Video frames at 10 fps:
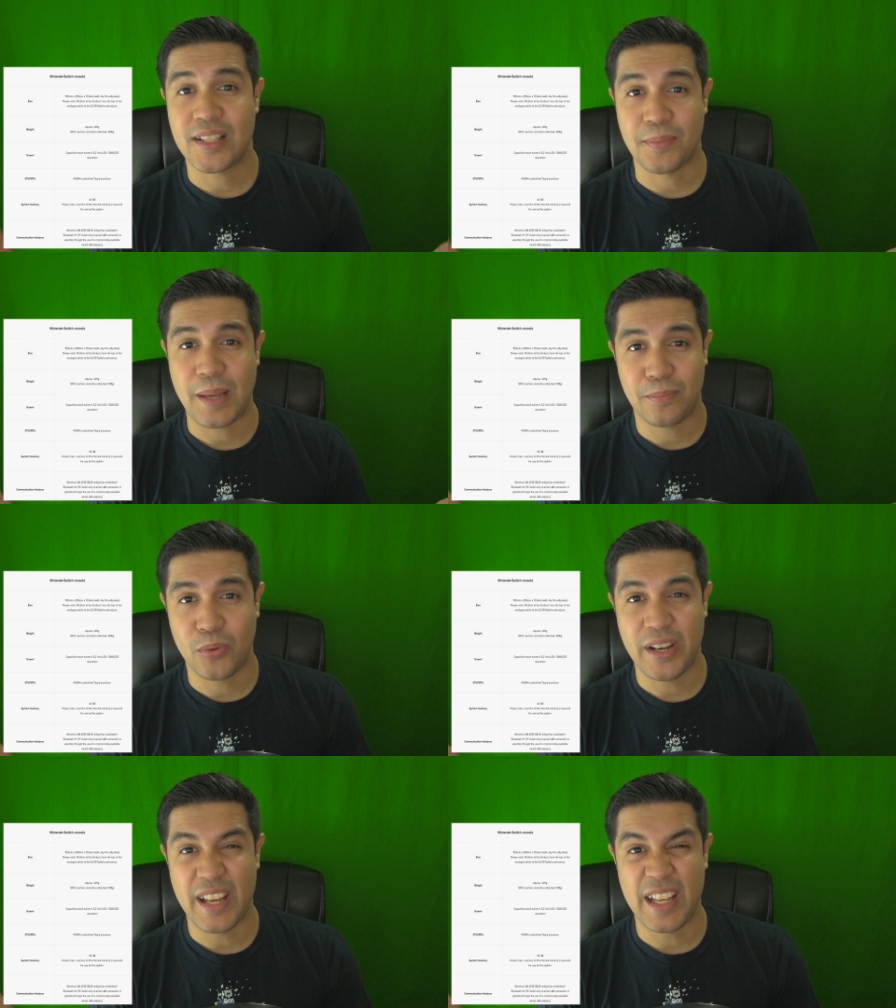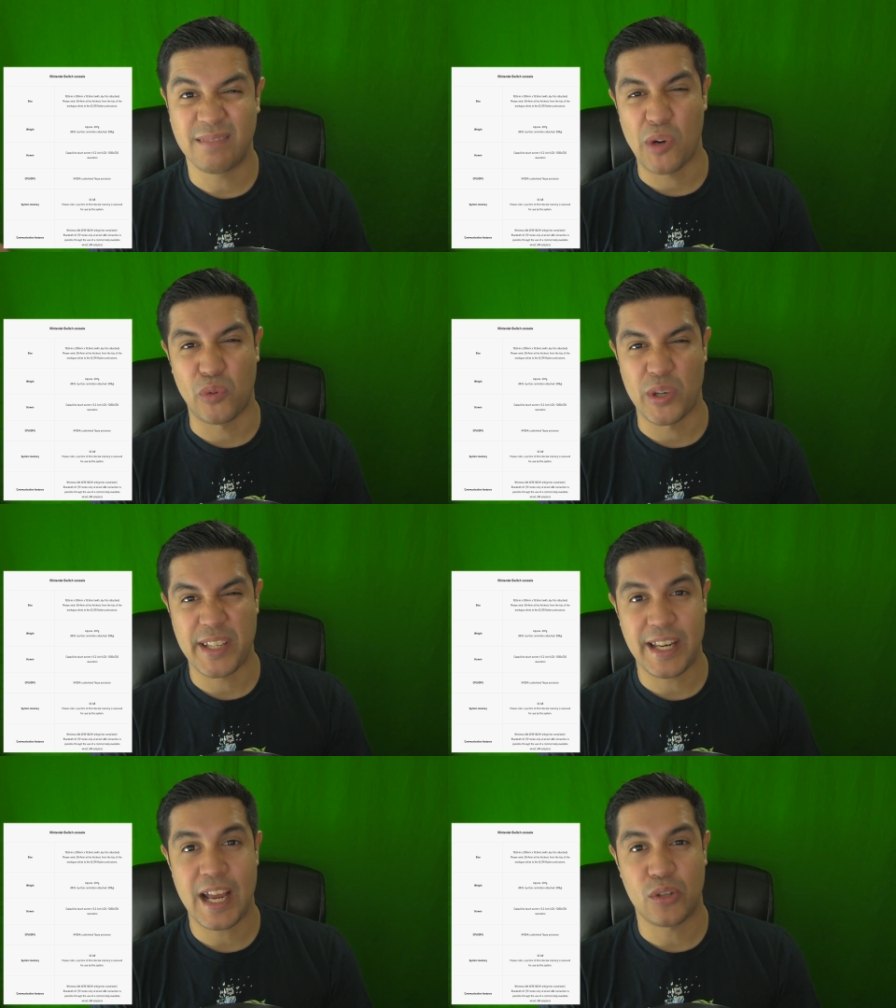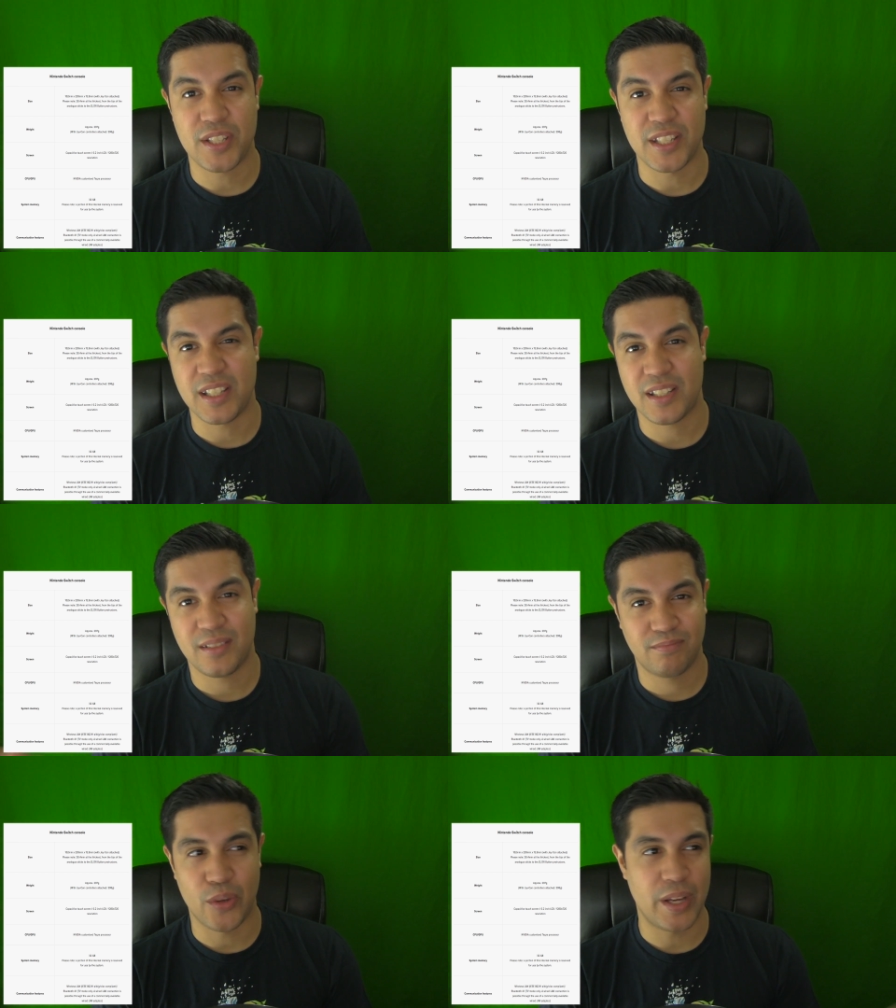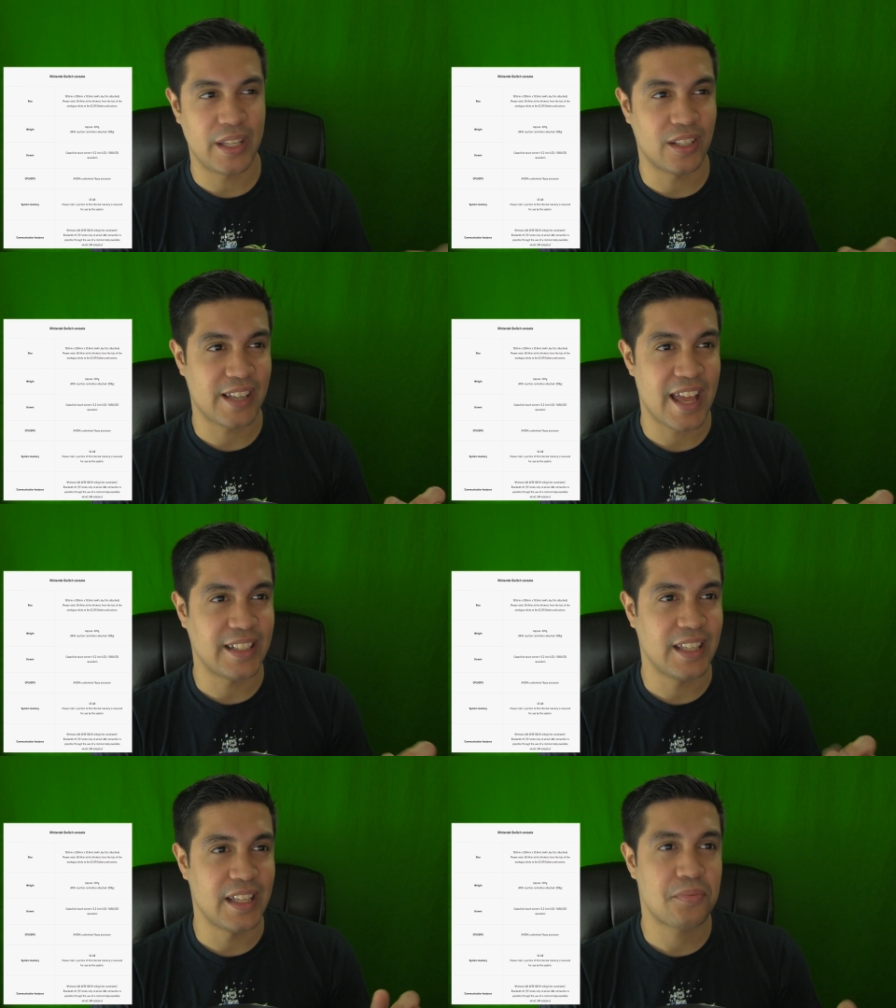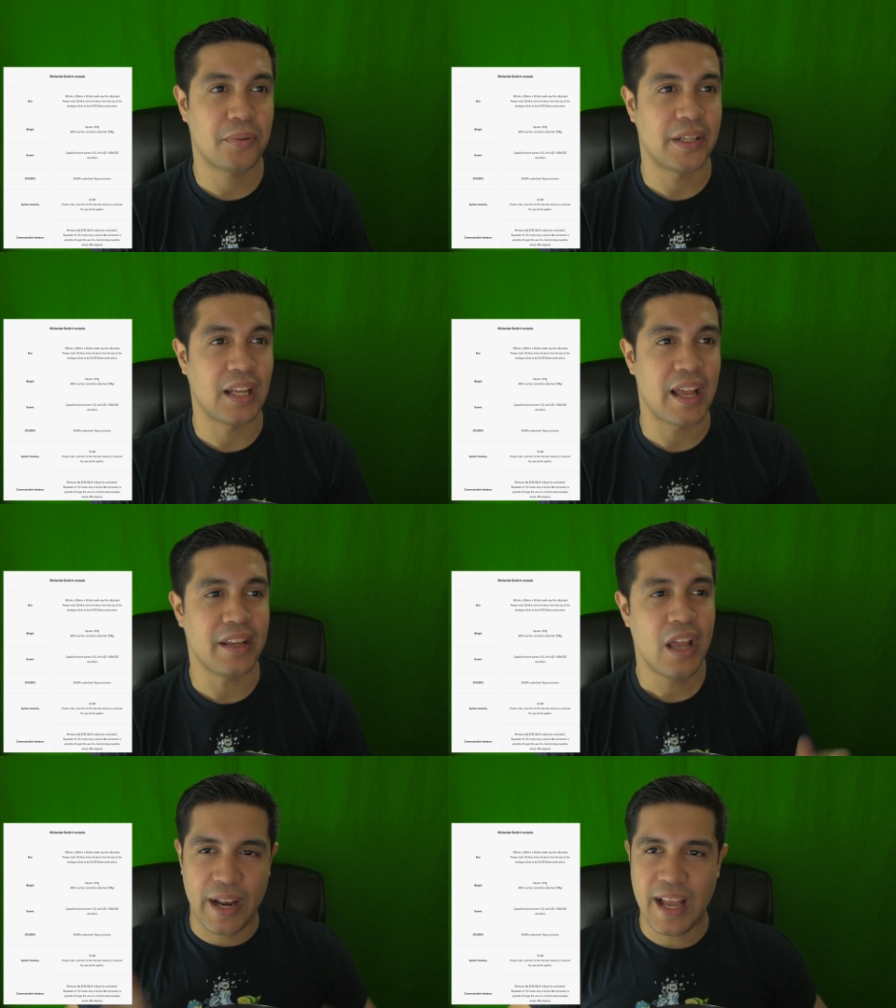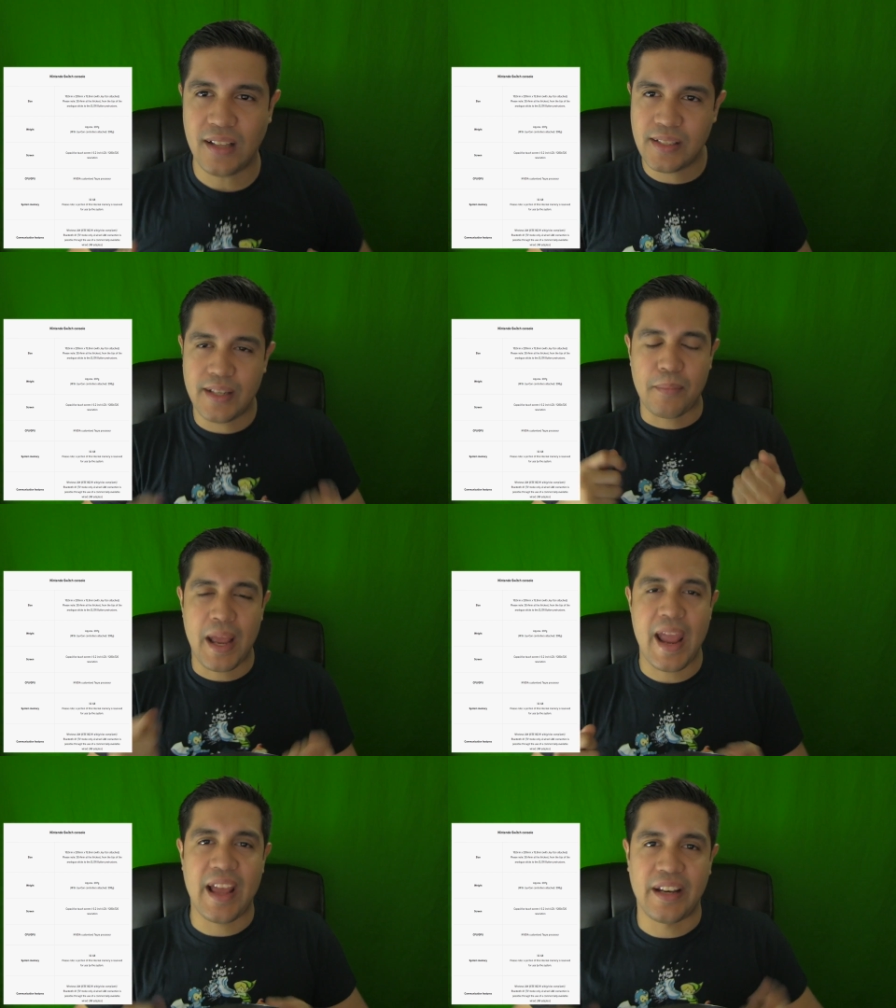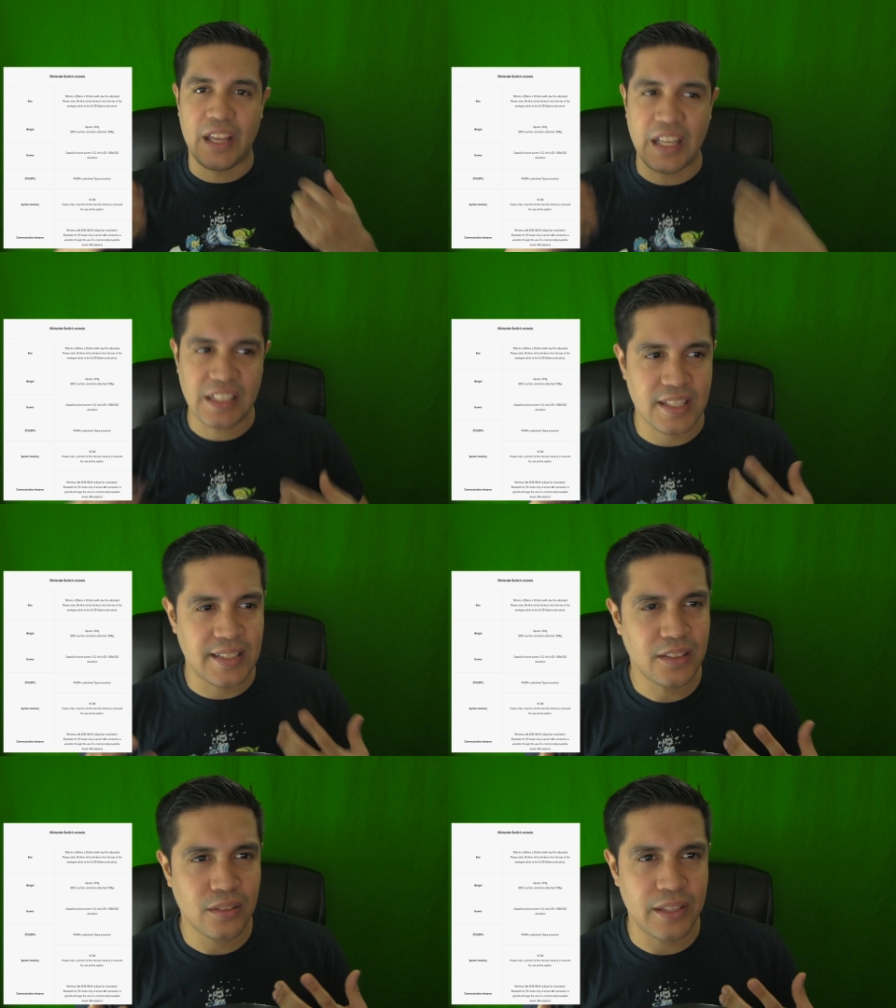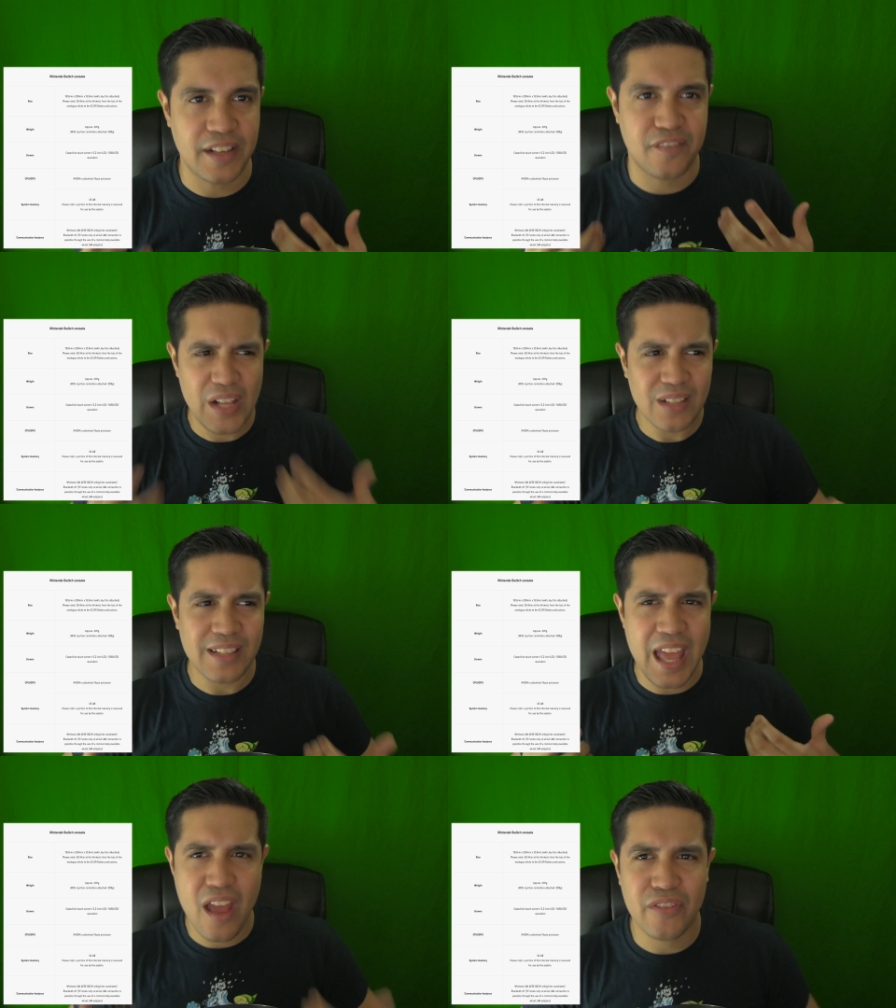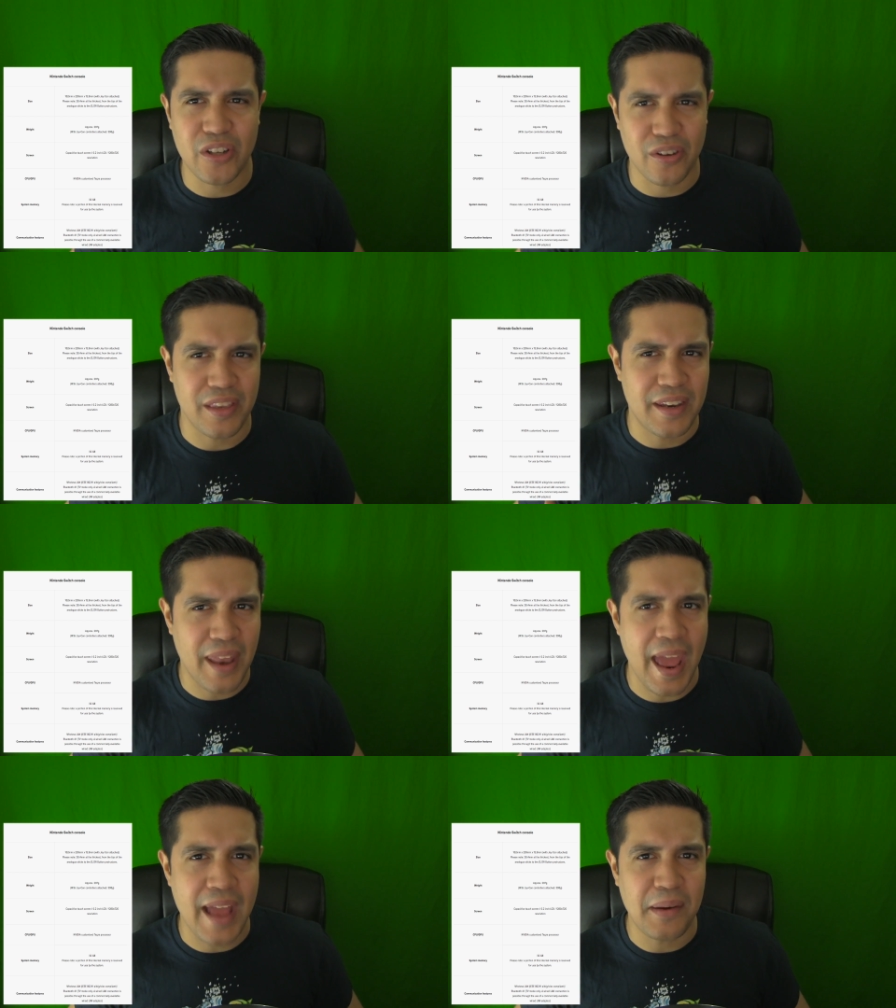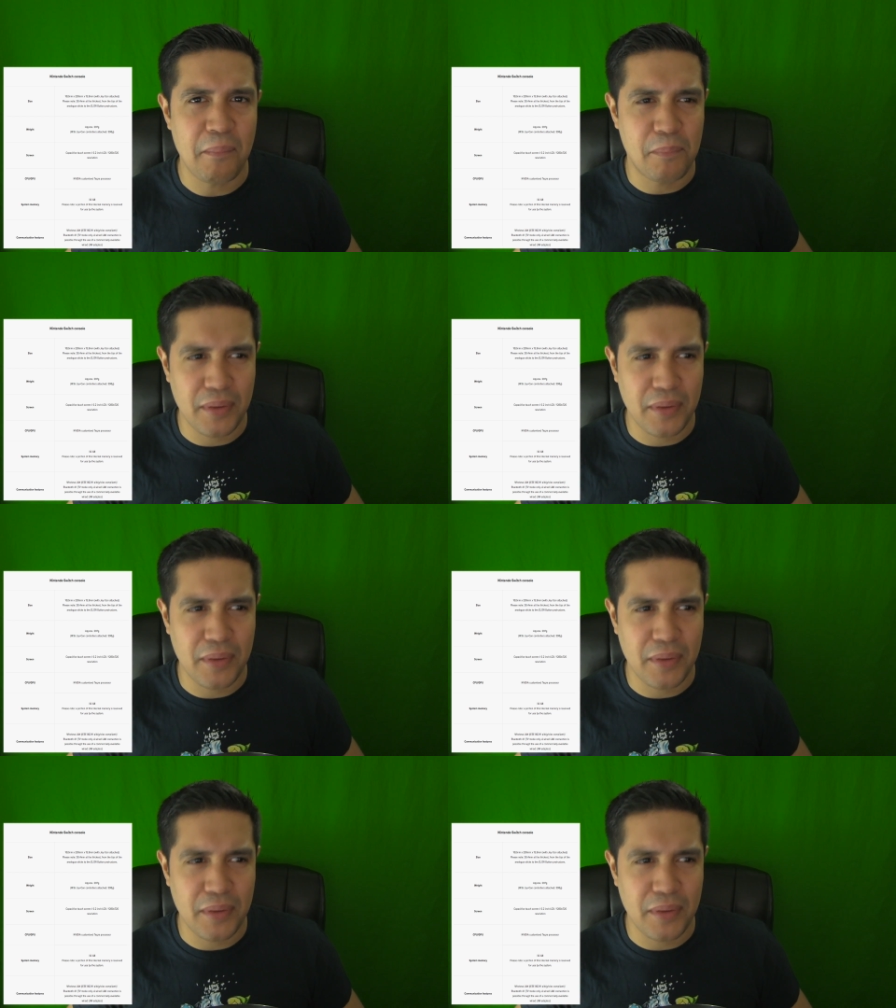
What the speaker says: So that's about 0.8 or 14 ounces. Either way you look at it, it's pretty light. When I held it in my hand, it felt heavier than that.